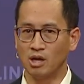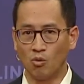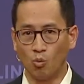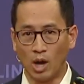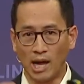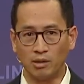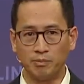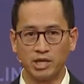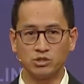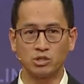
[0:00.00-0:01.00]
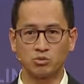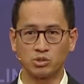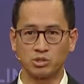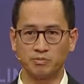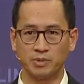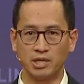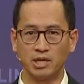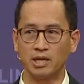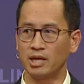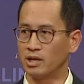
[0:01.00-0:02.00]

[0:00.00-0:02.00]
while patients were speaking